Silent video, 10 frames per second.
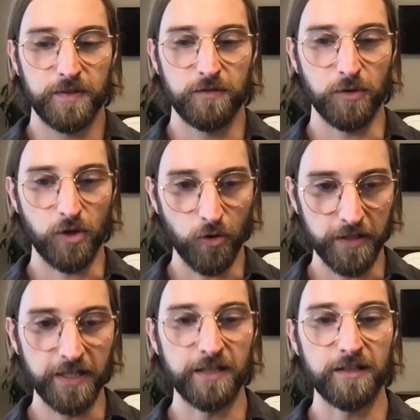
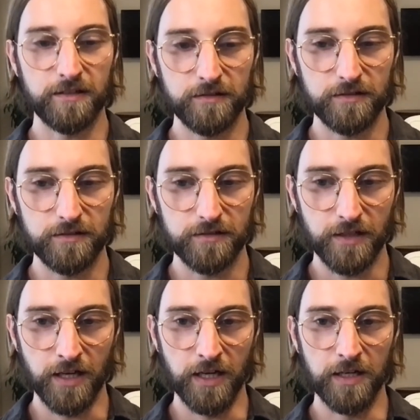Recording it
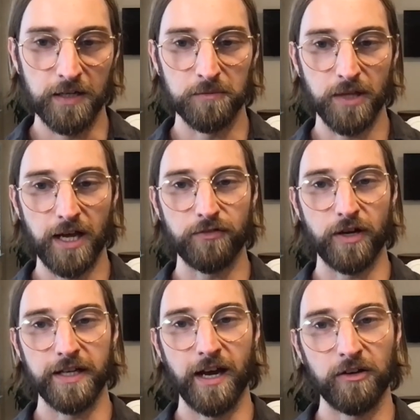live
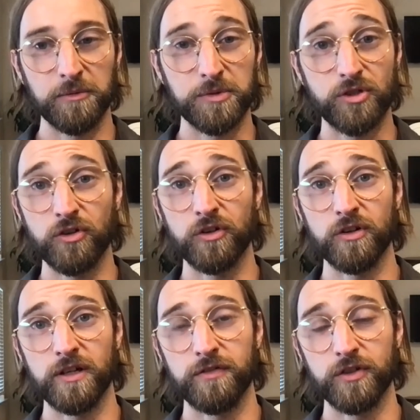right now. And I'm sure
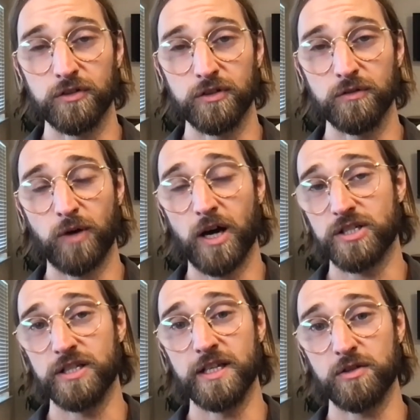if you're
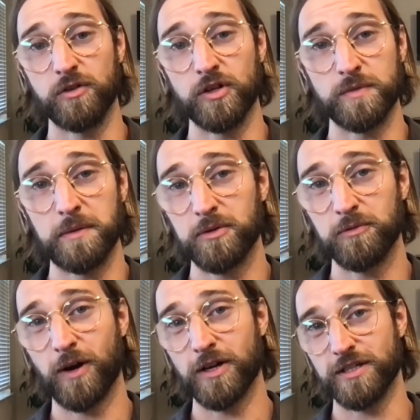watching this, who knows, maybe you're
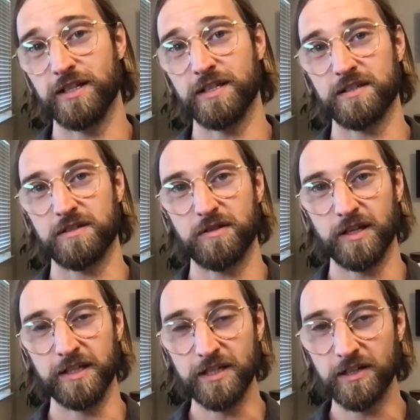watching this
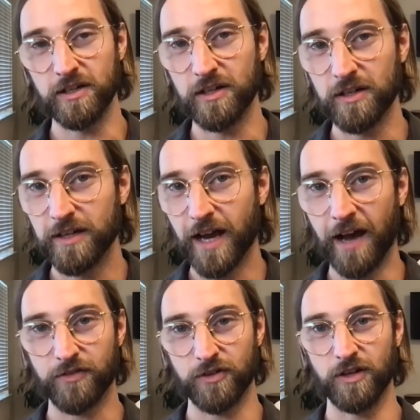a year
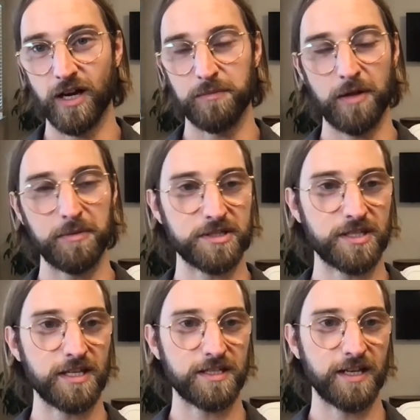after I published
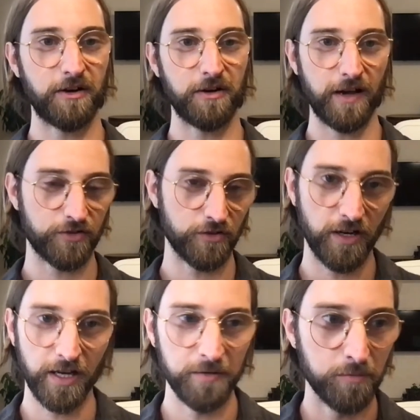this, and now after
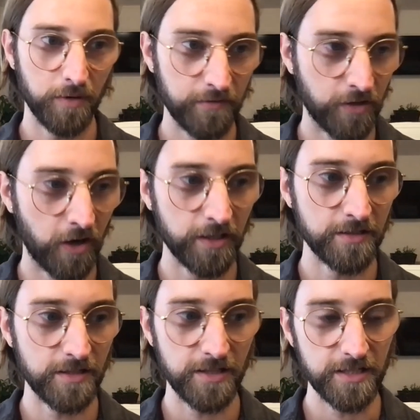I've gone
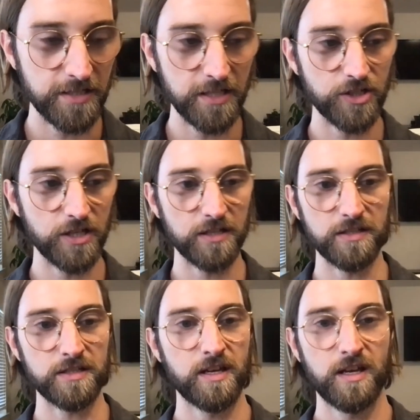into these teachings,